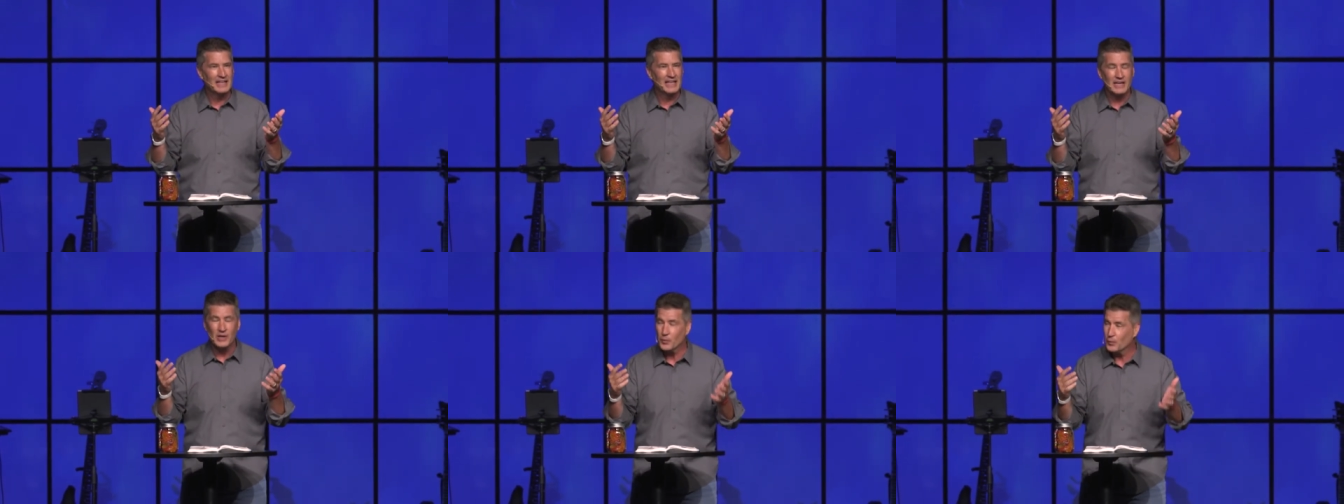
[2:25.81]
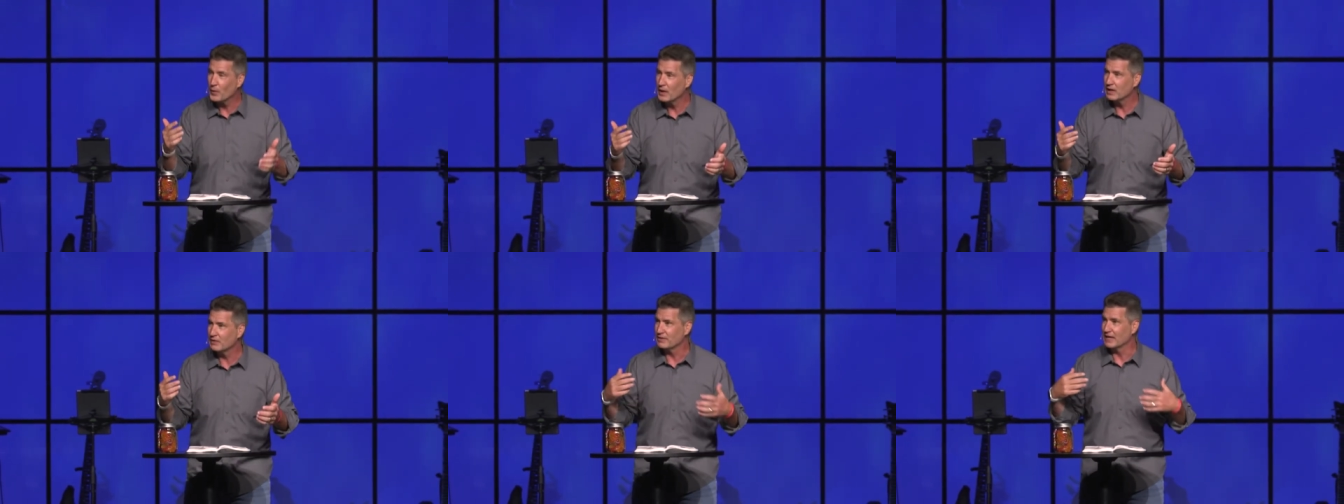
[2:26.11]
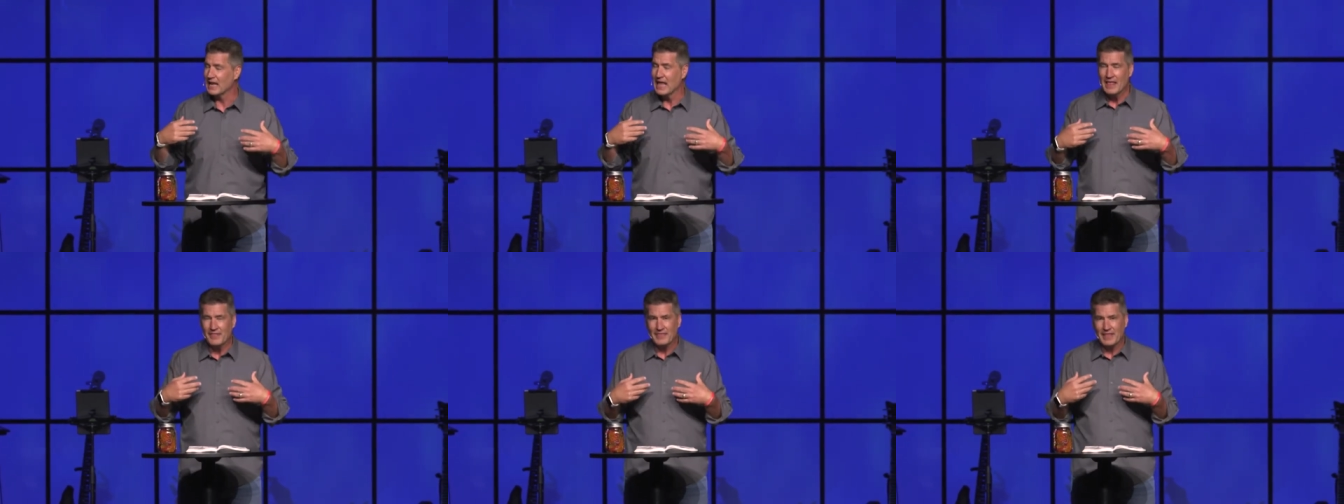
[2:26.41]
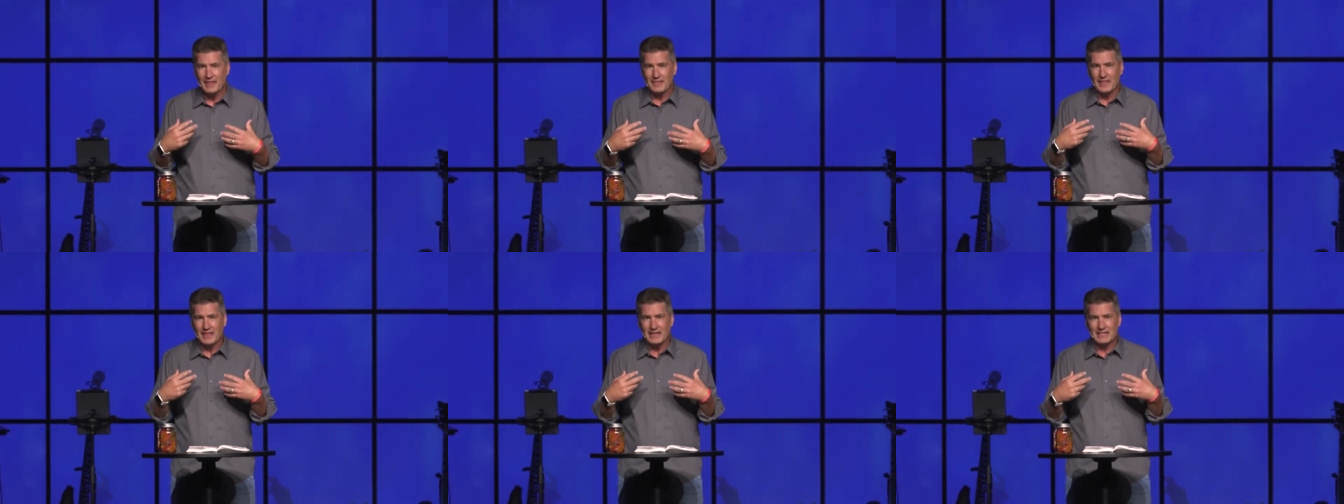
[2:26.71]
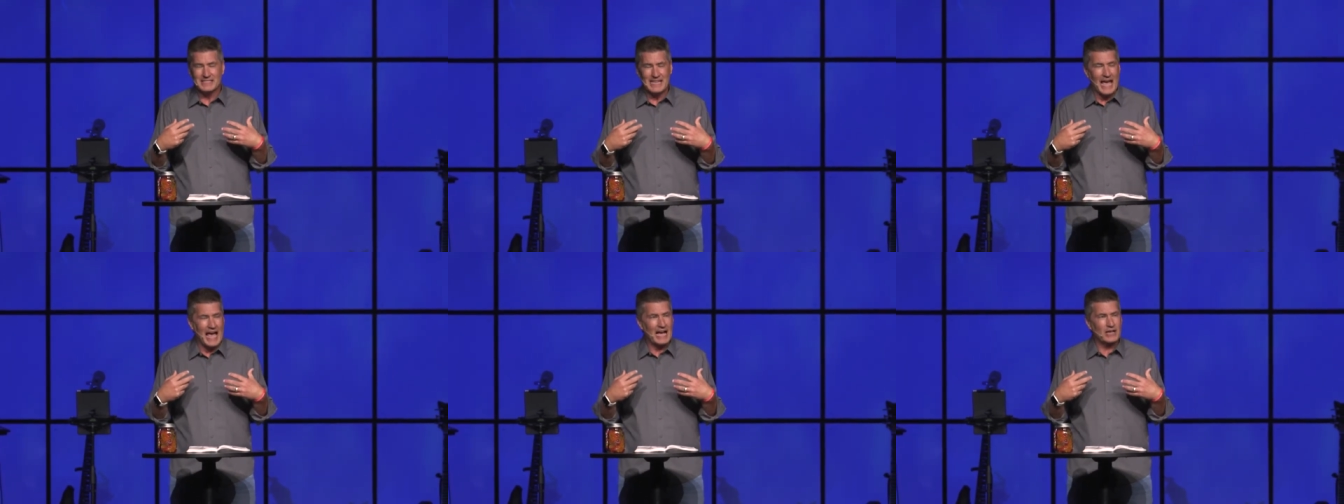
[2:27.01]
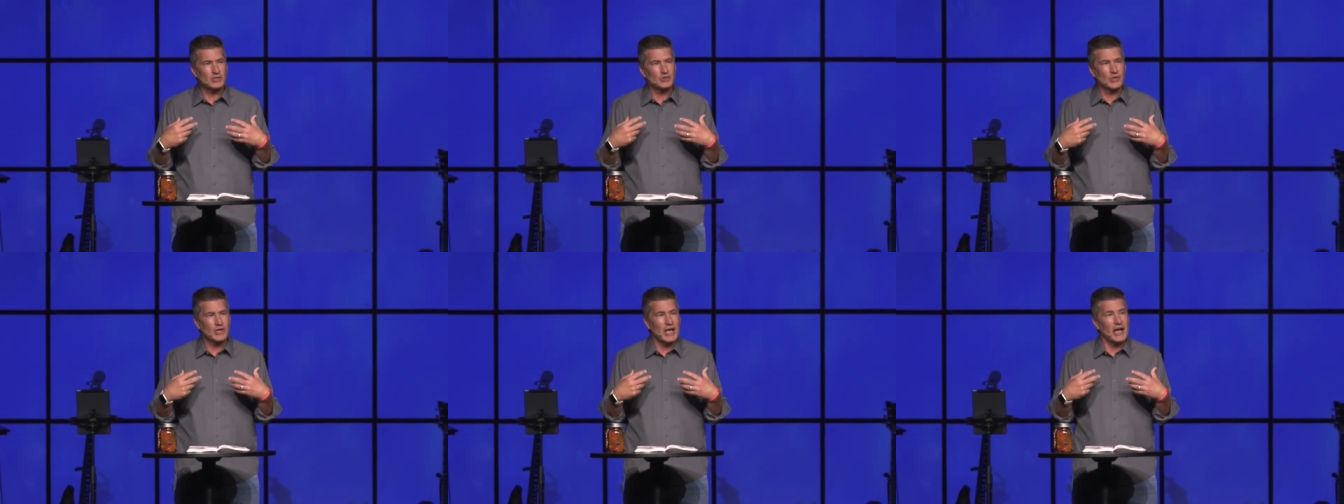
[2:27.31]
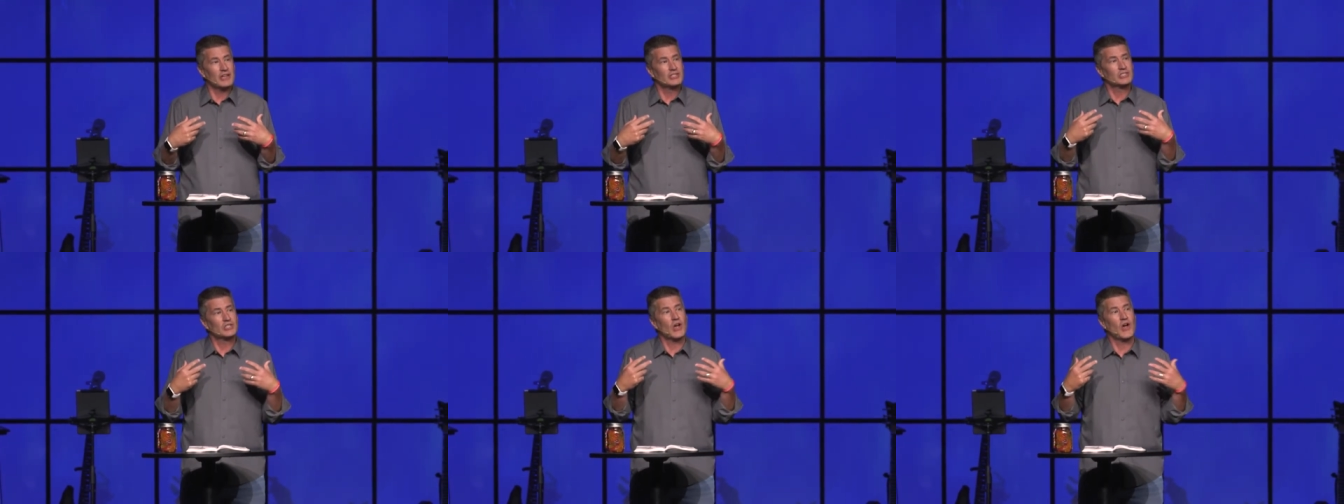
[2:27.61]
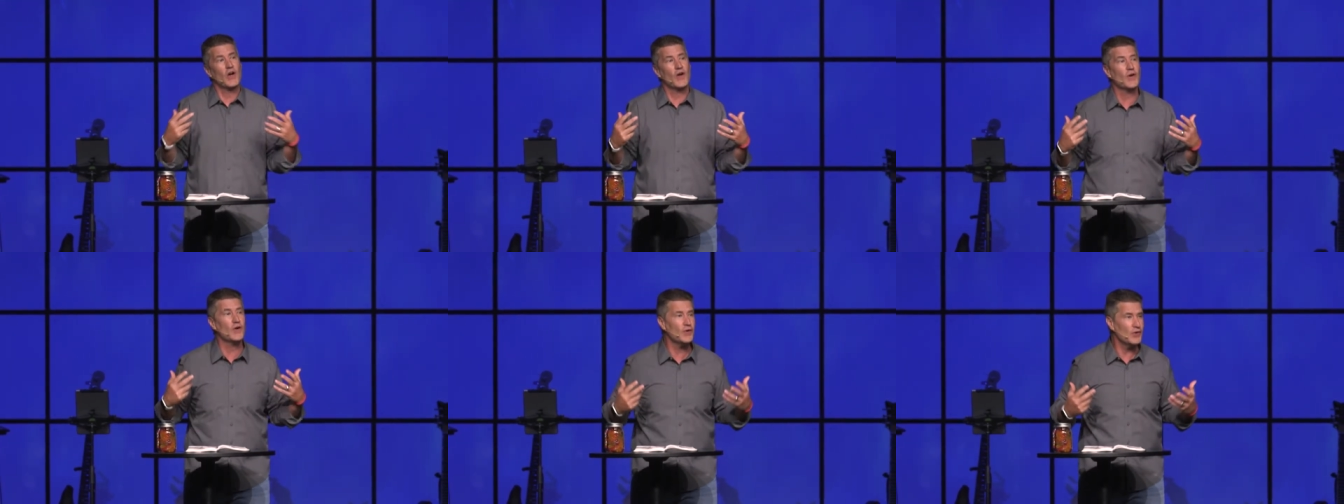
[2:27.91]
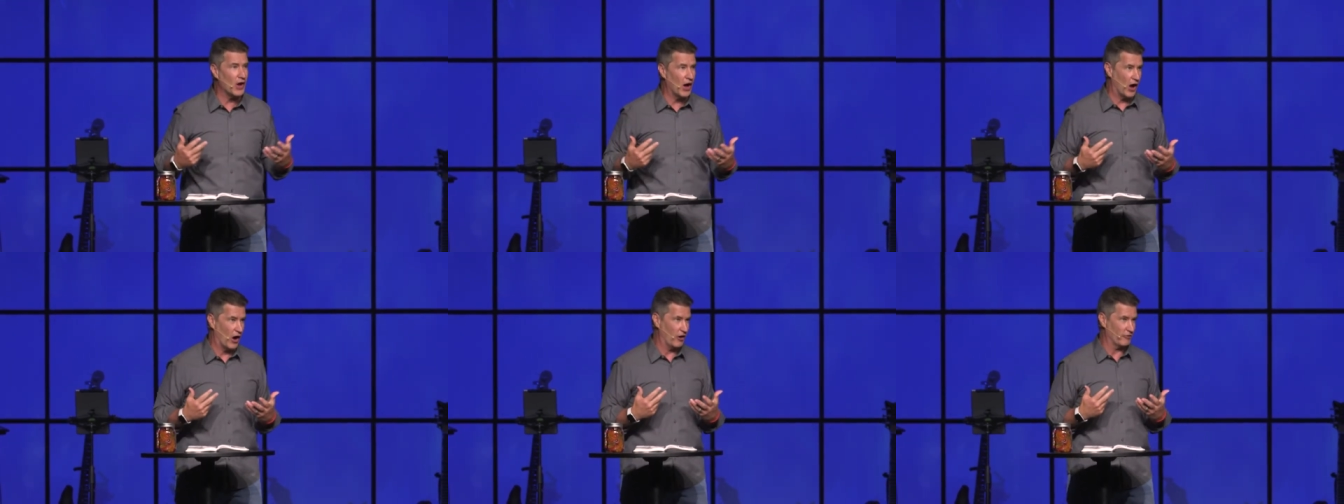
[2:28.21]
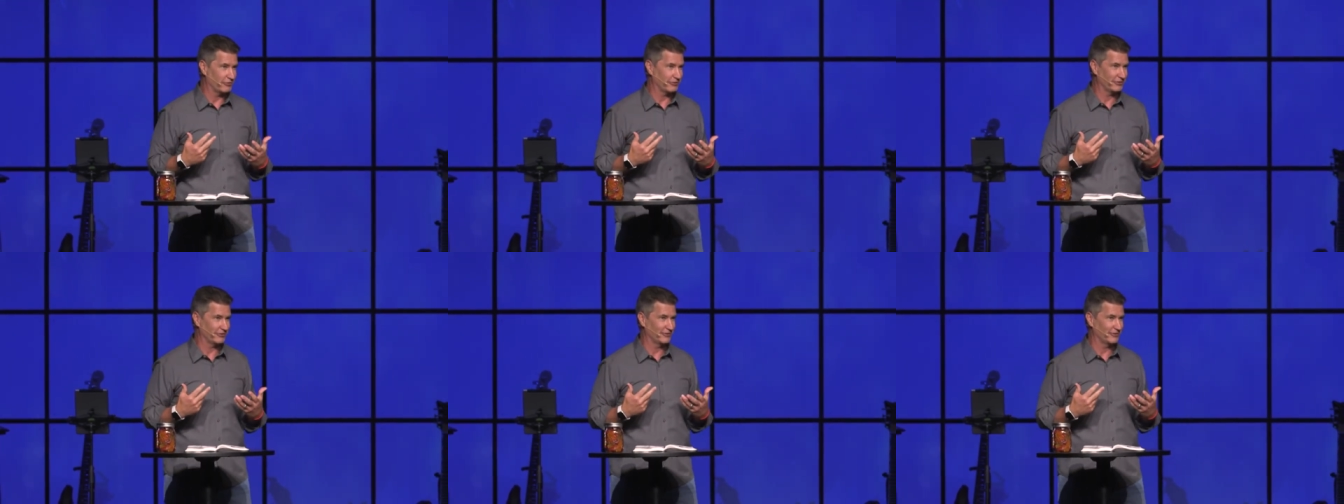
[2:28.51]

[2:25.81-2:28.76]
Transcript: and irrelevant, that, that is actually a turnoff